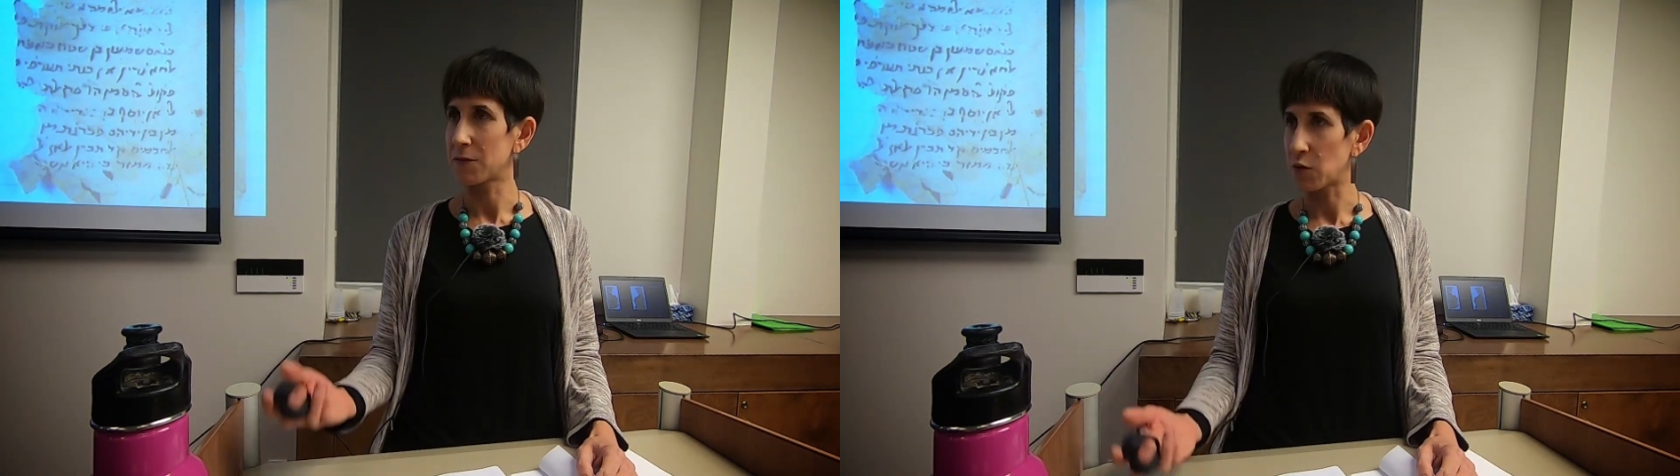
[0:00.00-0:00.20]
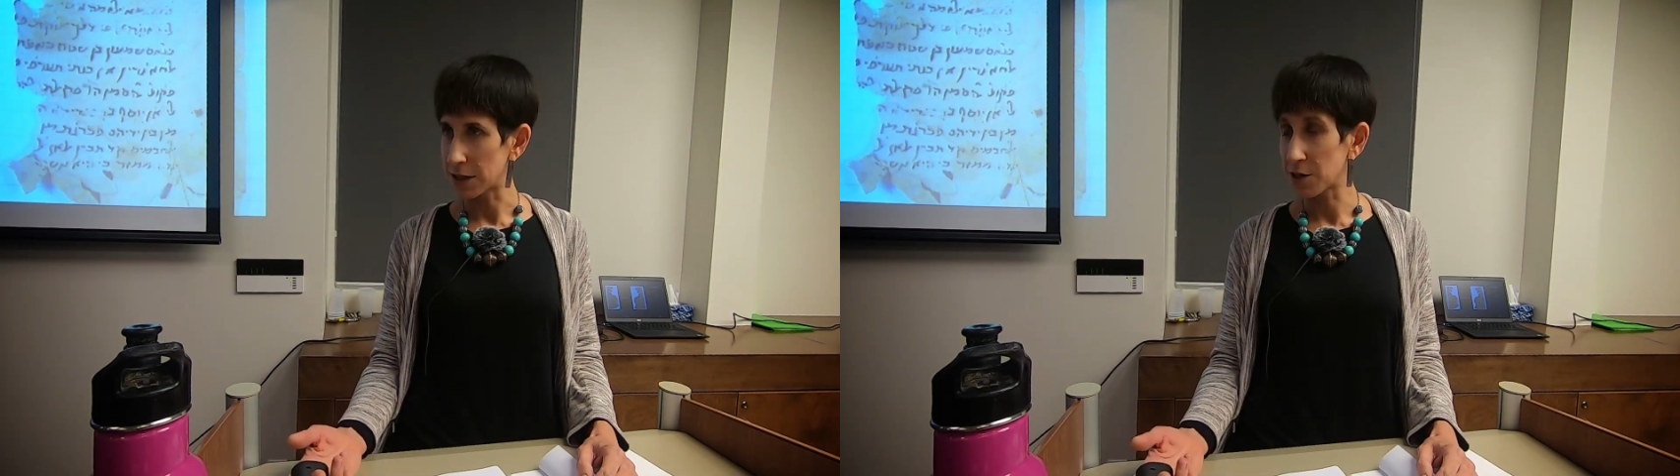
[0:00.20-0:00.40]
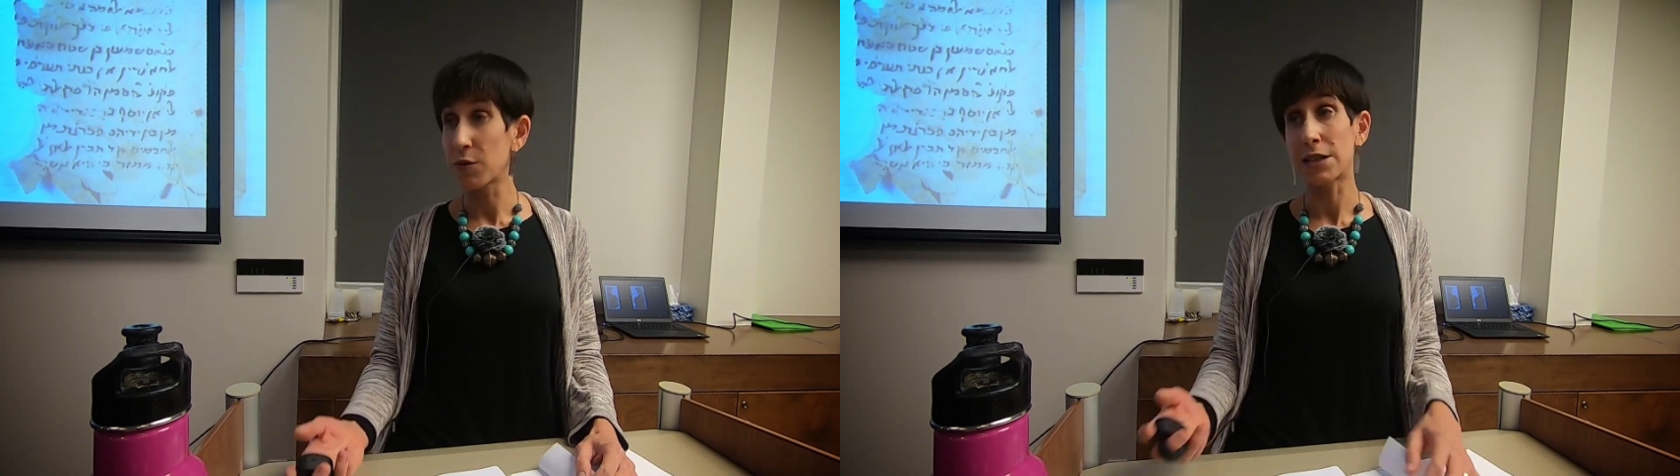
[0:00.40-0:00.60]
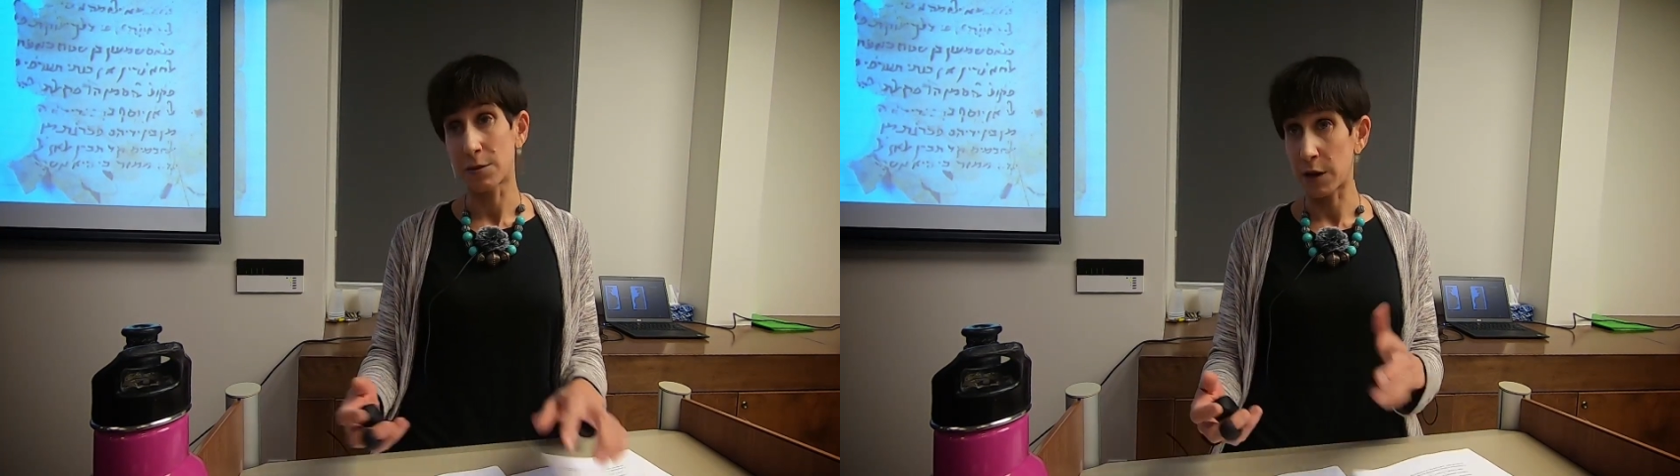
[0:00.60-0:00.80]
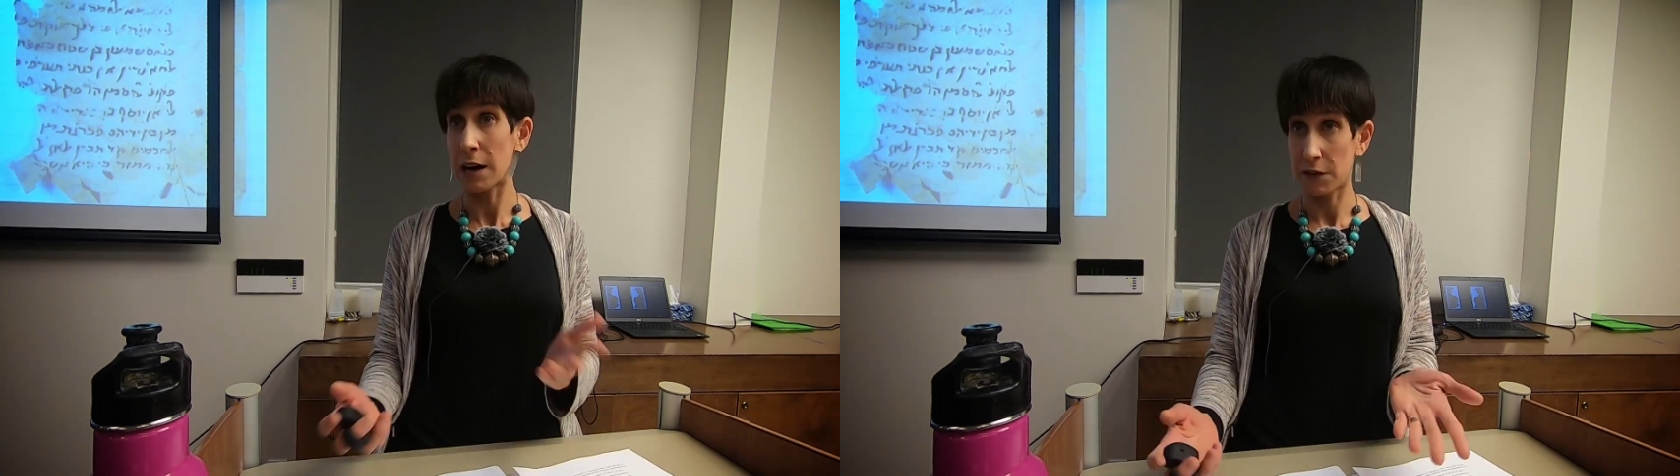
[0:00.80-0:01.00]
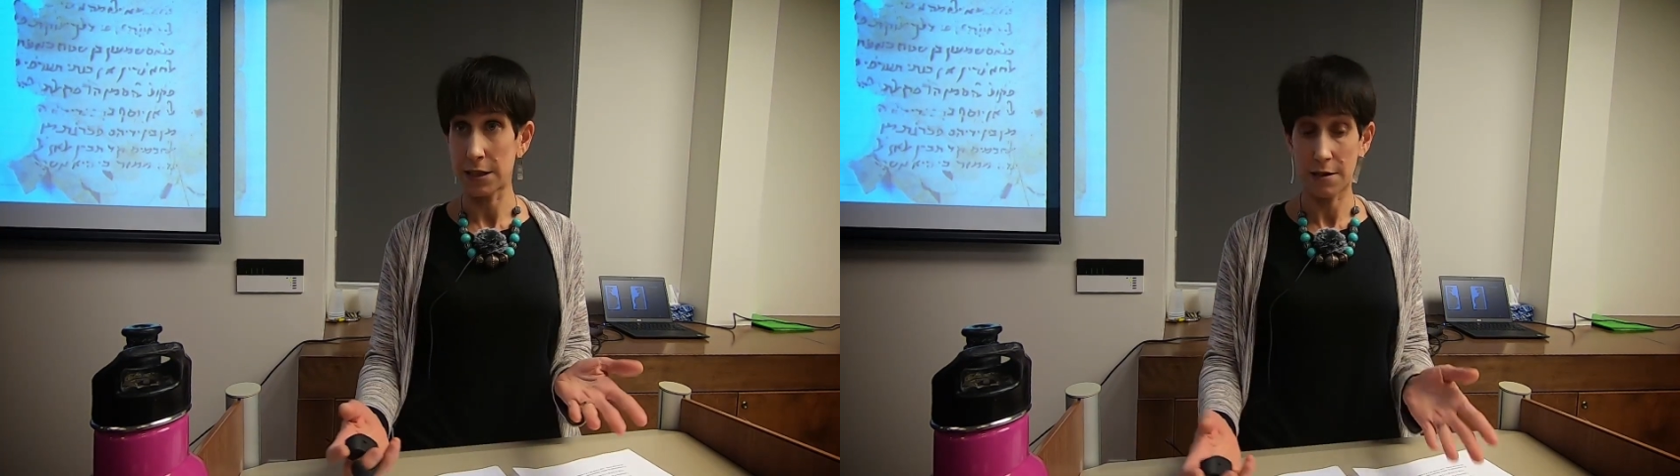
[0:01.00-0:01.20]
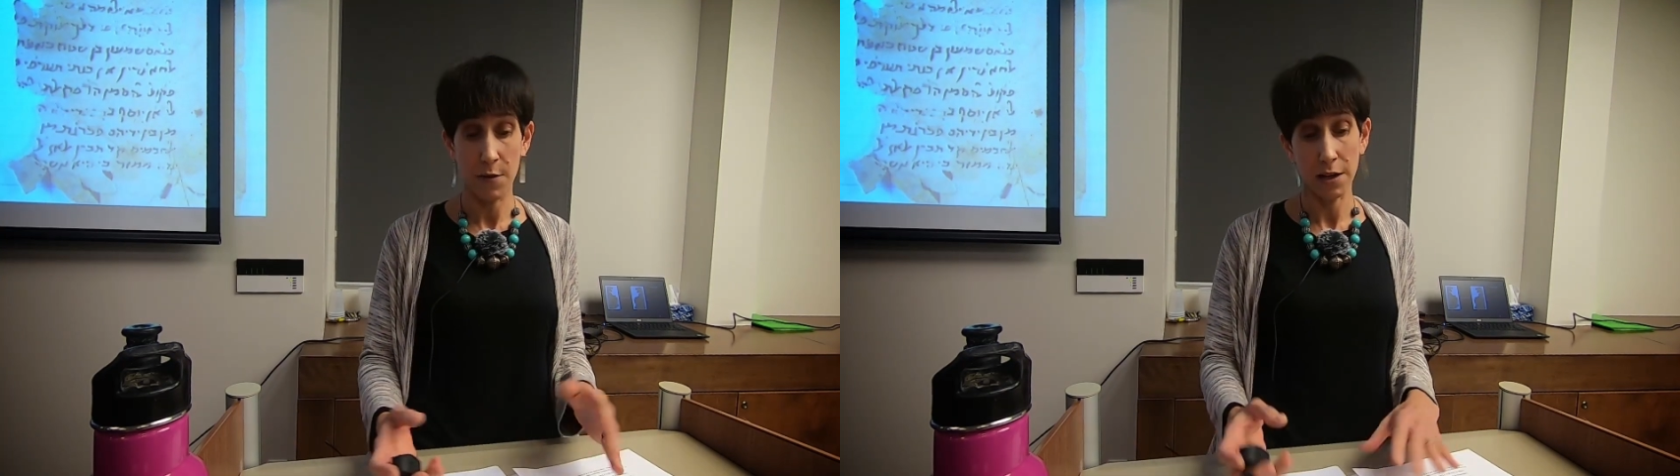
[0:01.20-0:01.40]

transliteration, but obviously the